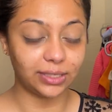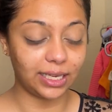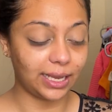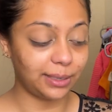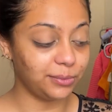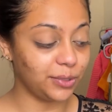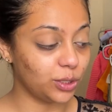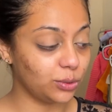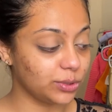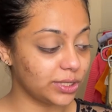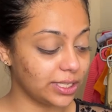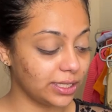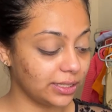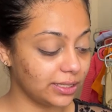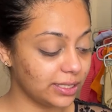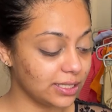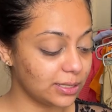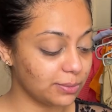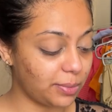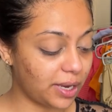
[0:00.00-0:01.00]
I'm
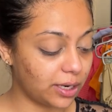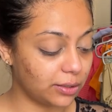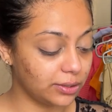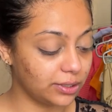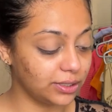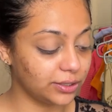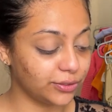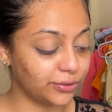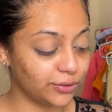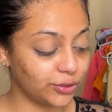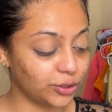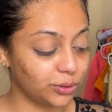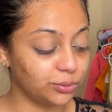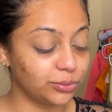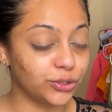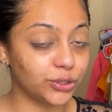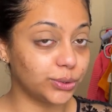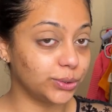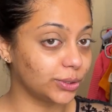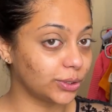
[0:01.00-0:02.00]
using this powder
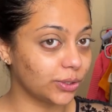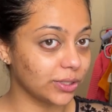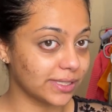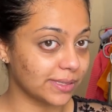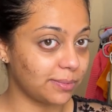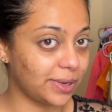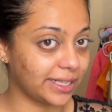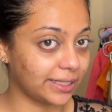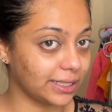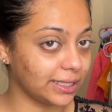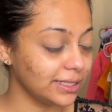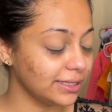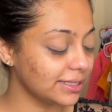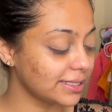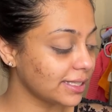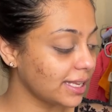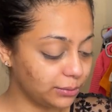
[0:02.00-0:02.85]
from Jude Cosmetics.